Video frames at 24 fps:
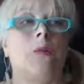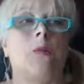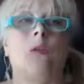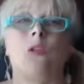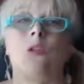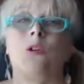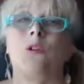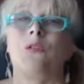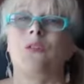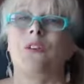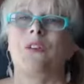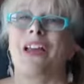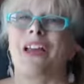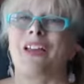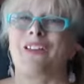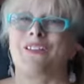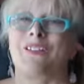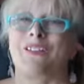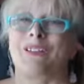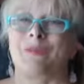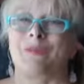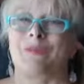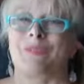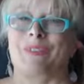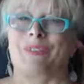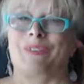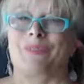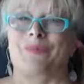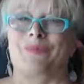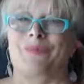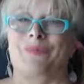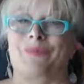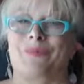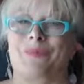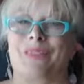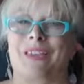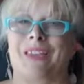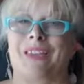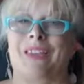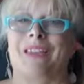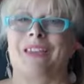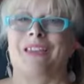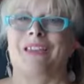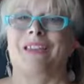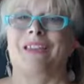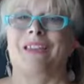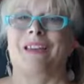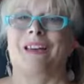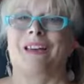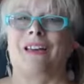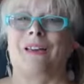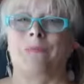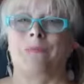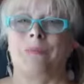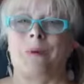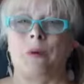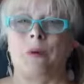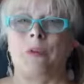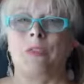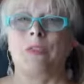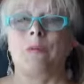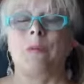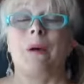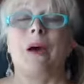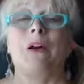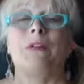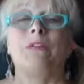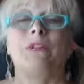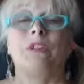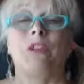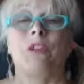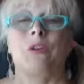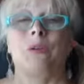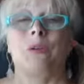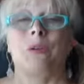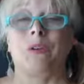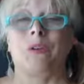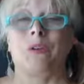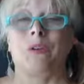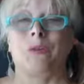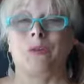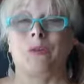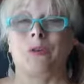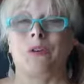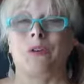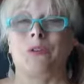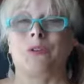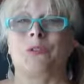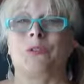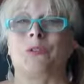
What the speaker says: look for acronyms and point them out to you in your work so